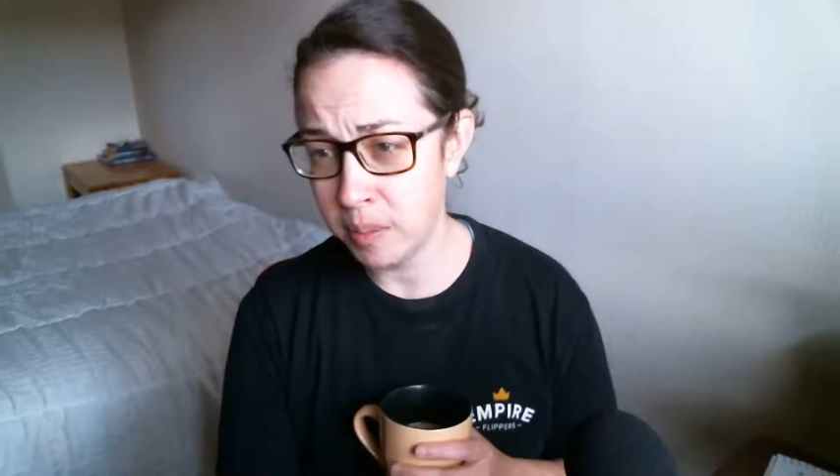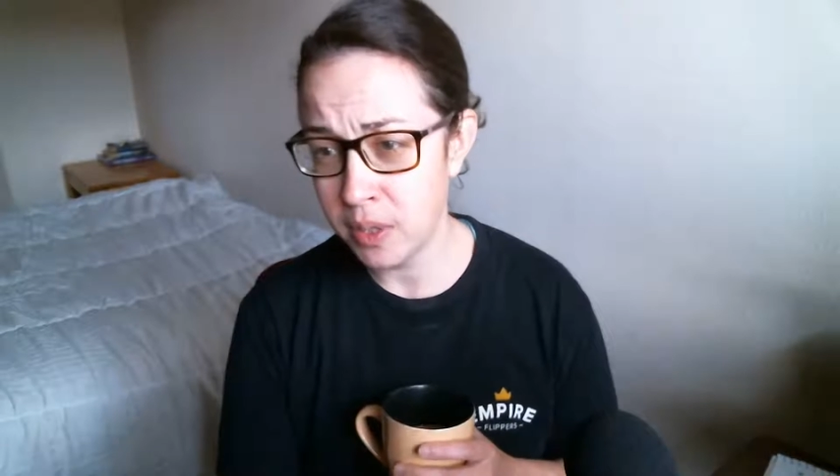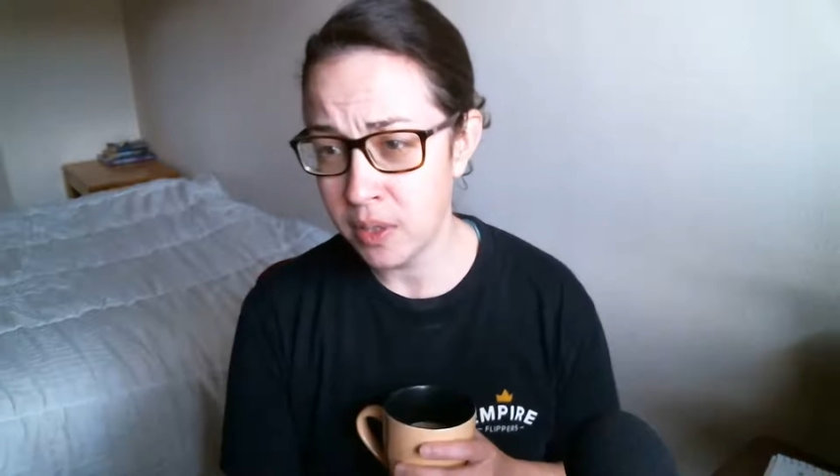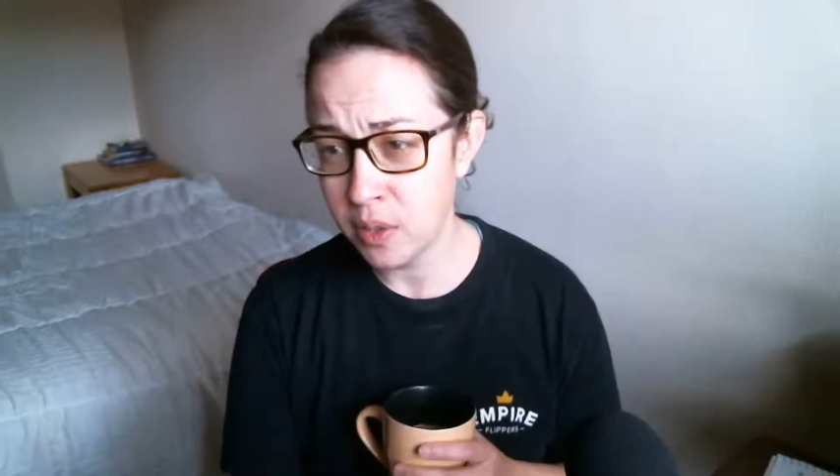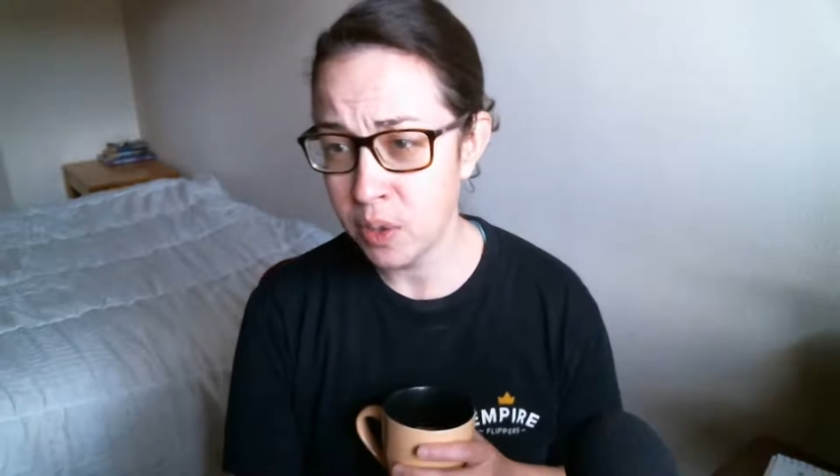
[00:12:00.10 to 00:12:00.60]

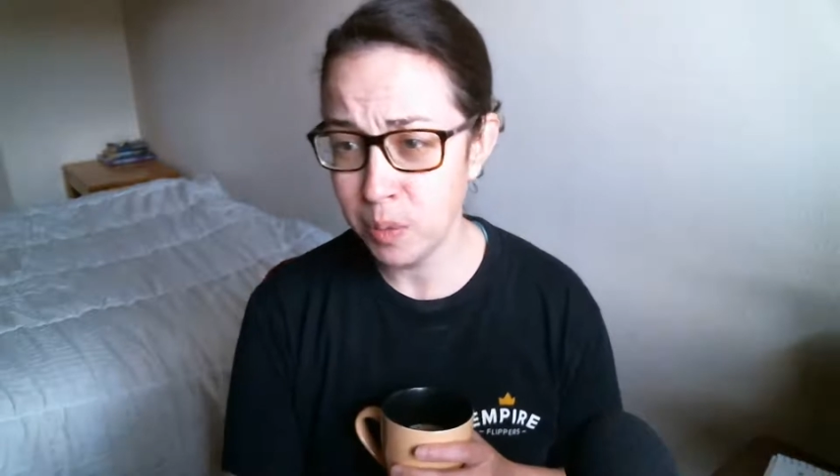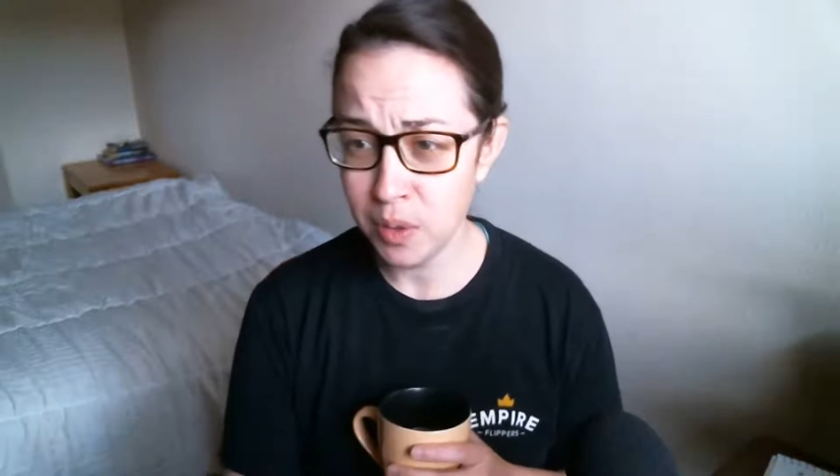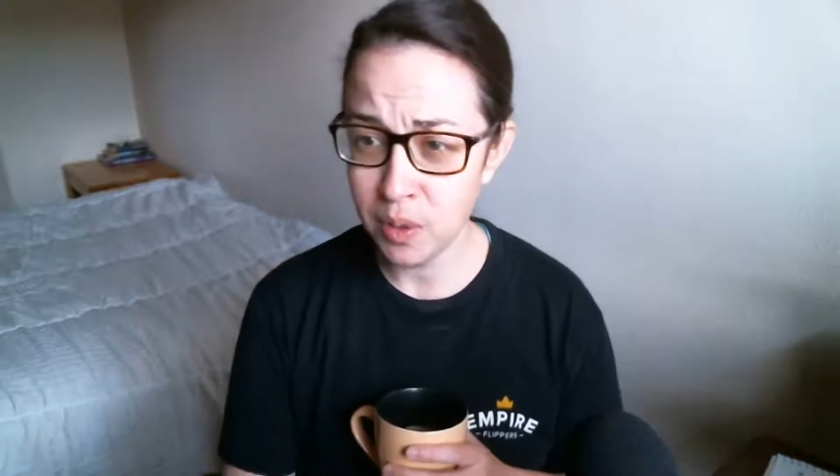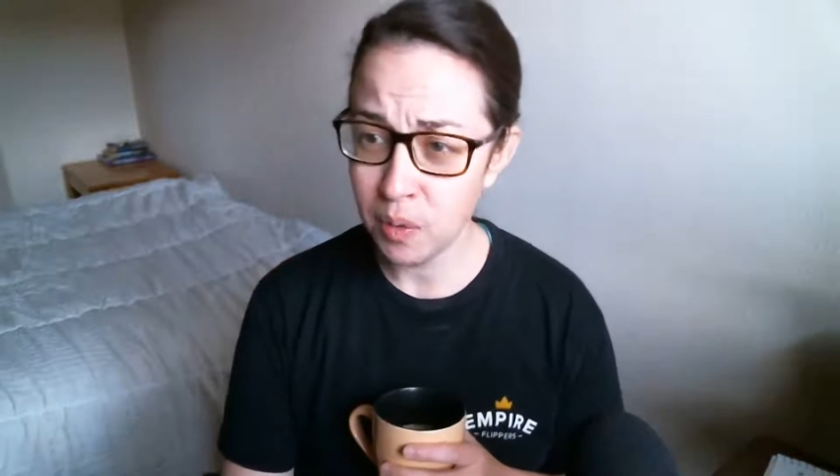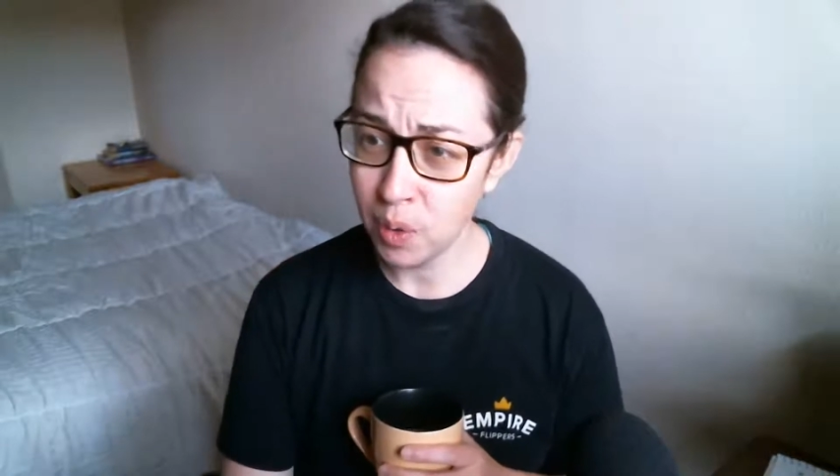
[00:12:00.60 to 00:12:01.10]
says
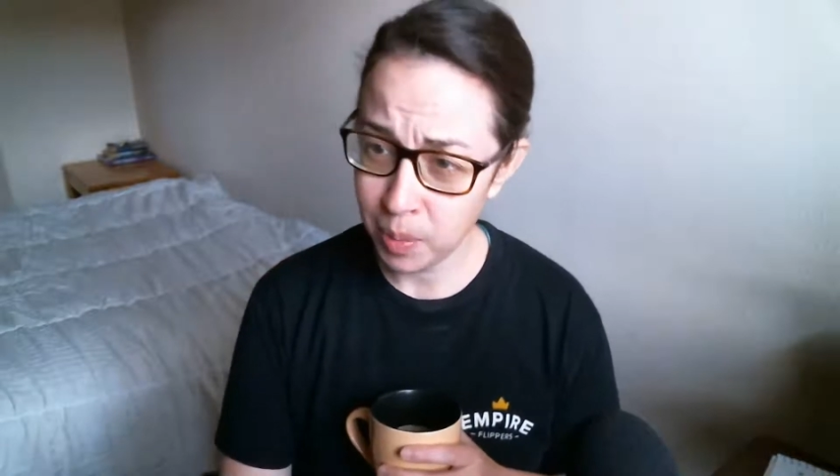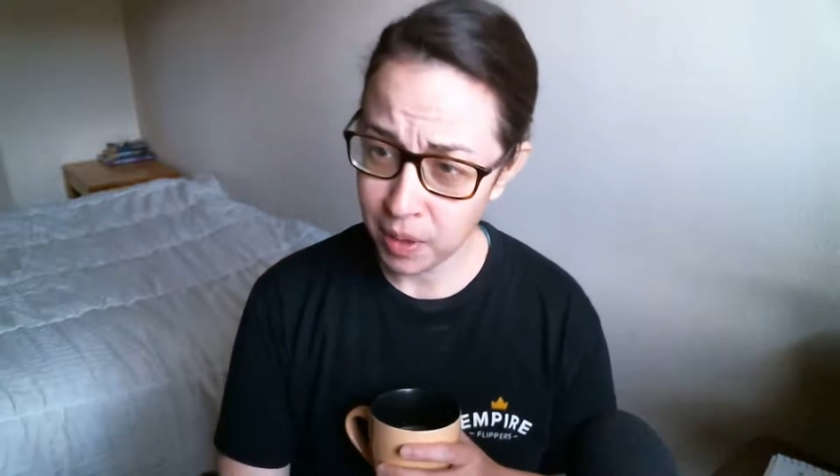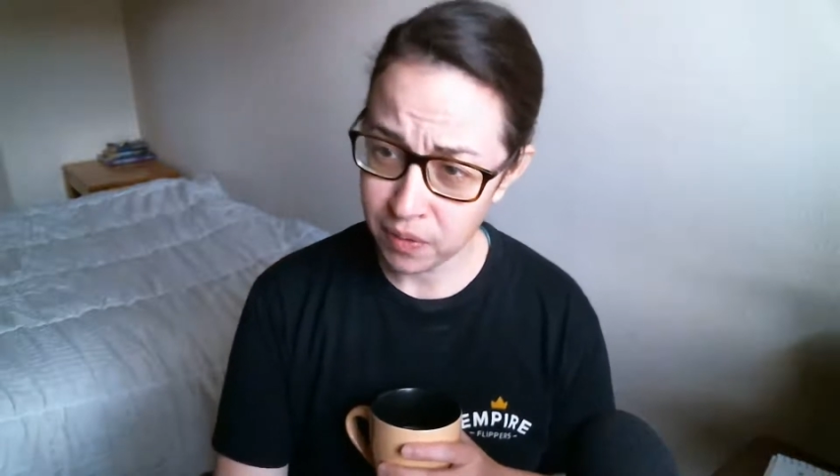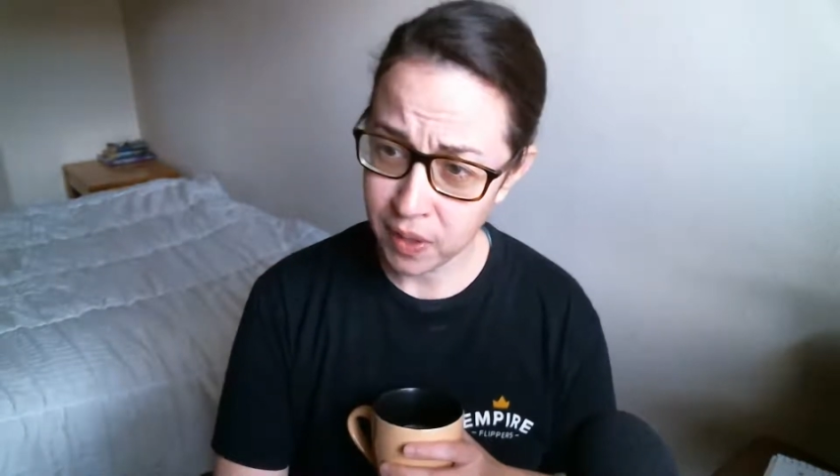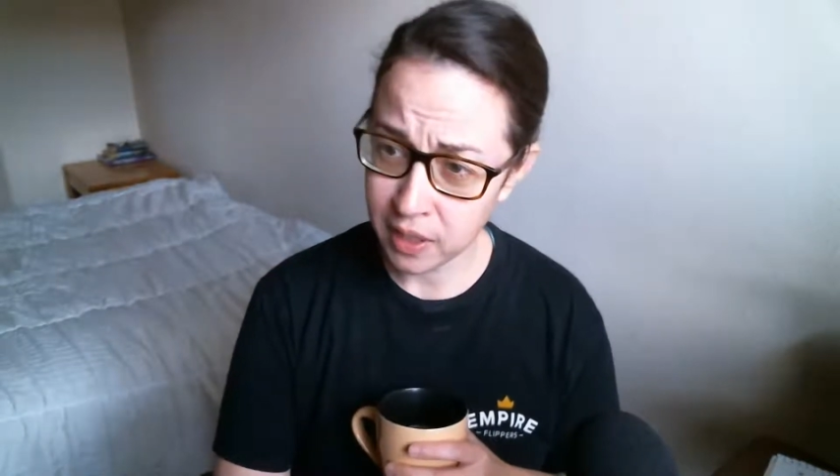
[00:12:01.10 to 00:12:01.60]
Stupid
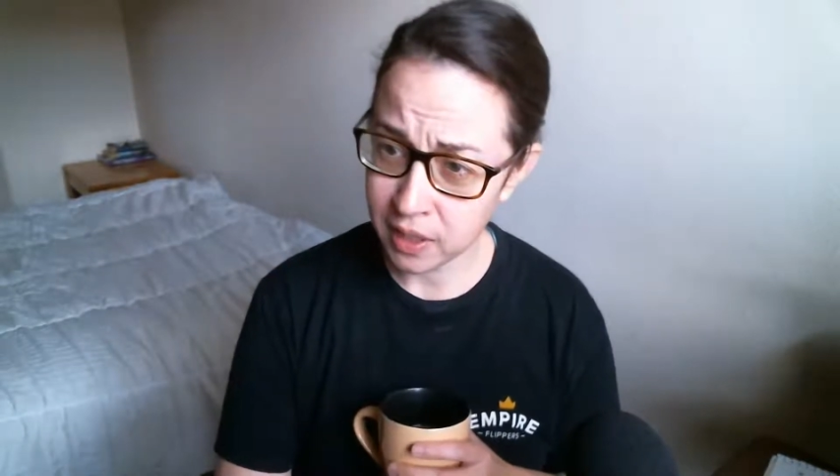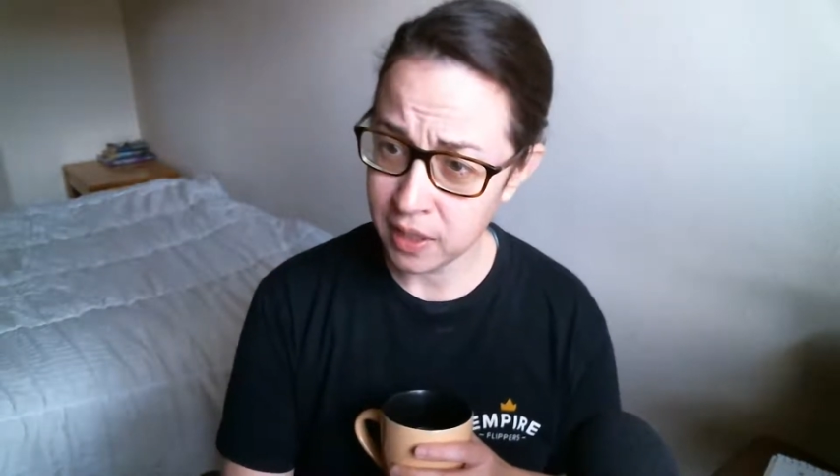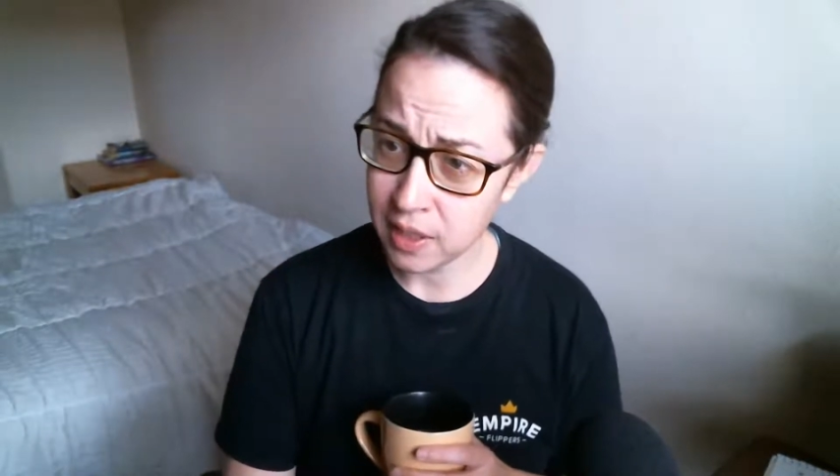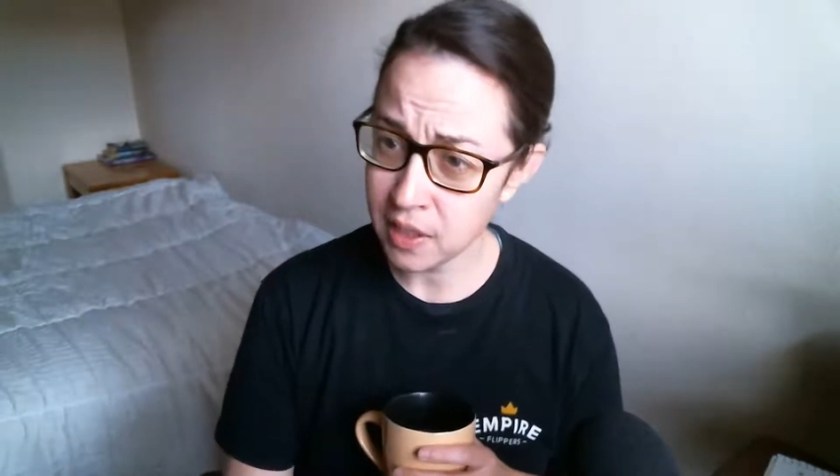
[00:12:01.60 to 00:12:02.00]
Robot Fighting League.